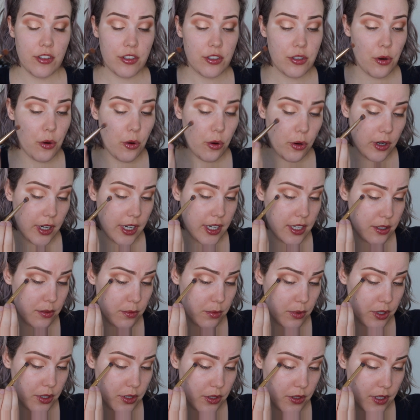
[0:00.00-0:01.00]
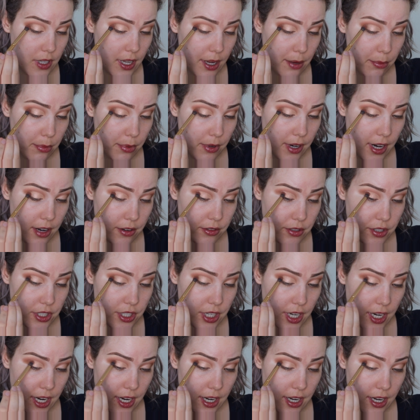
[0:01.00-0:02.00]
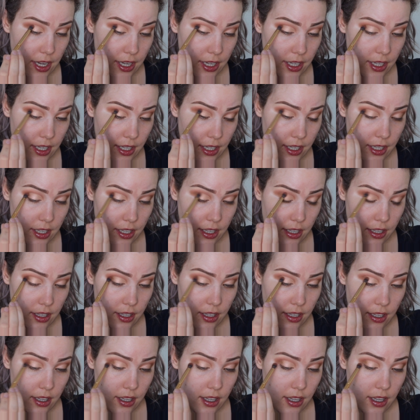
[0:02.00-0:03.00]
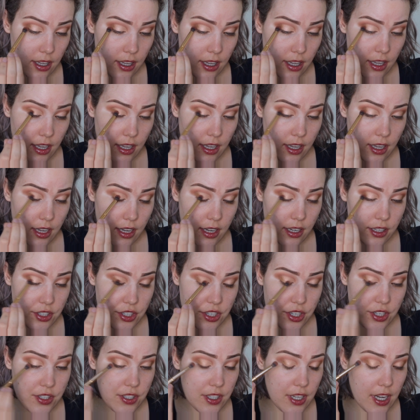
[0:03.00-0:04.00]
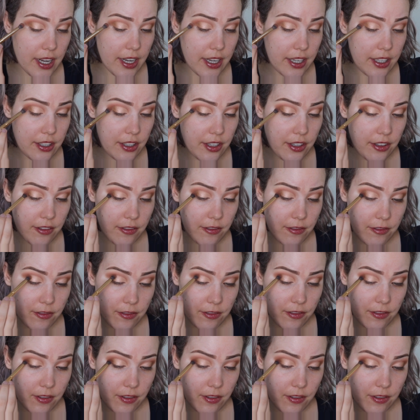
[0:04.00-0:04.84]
the Taurus, which is that brown shade, and just kind of